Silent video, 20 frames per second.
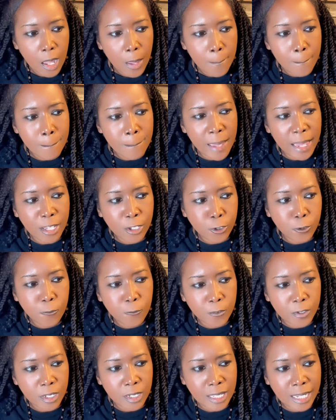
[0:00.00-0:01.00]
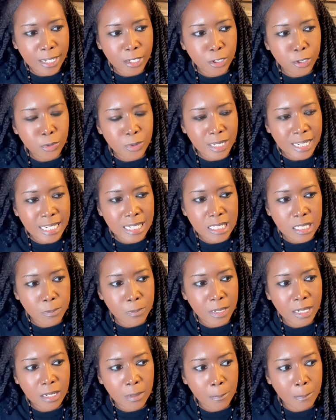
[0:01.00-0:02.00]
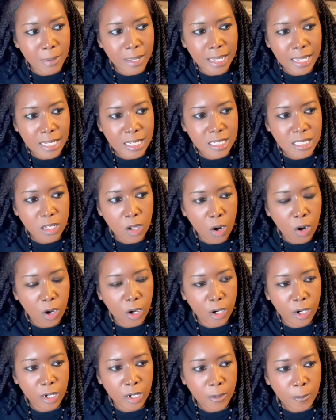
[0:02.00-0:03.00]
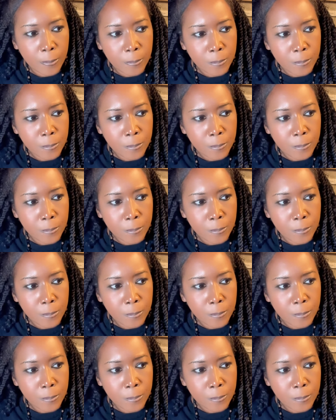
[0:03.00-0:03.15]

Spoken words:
make you feel like you need to be the best or